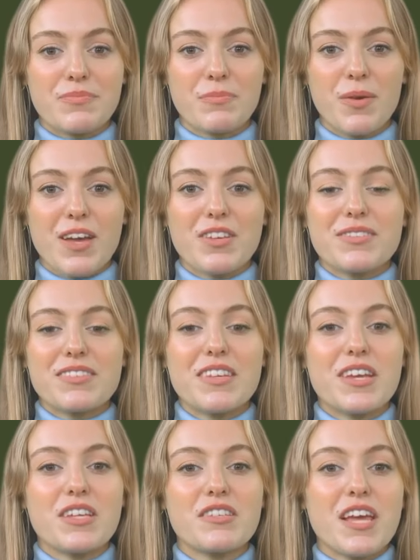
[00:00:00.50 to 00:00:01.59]
Welcome to
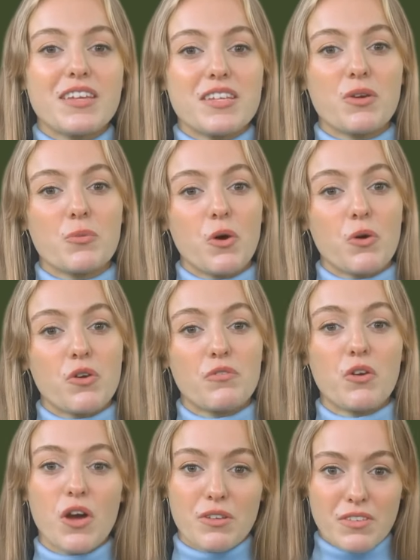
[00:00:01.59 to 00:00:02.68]
the enchanting world of
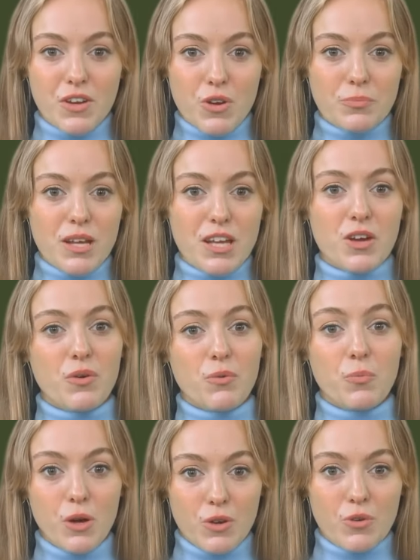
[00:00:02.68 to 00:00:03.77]
art therapy,
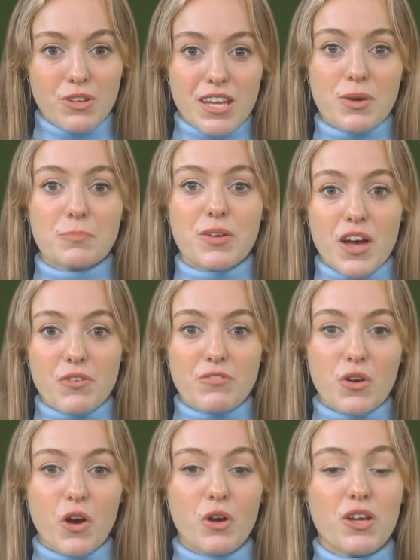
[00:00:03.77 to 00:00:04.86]
where your deep love for
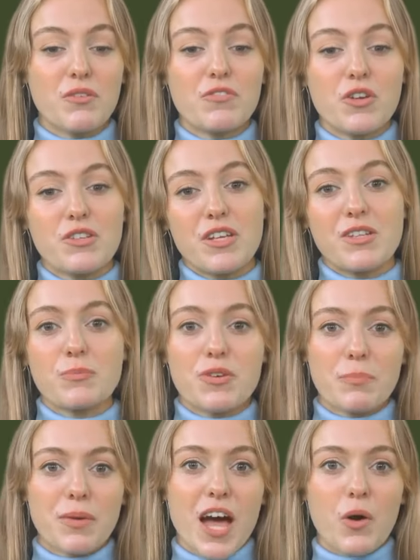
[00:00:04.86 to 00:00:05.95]
art converges with
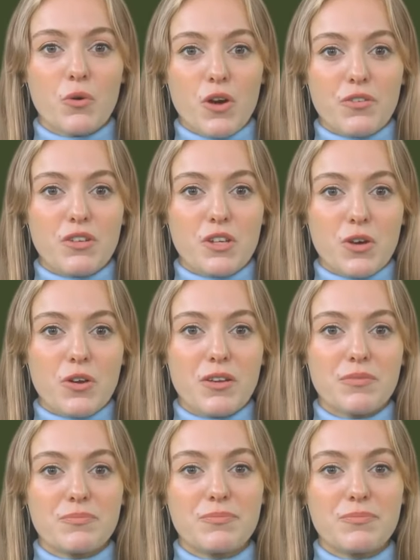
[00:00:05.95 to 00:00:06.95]
the power of healing.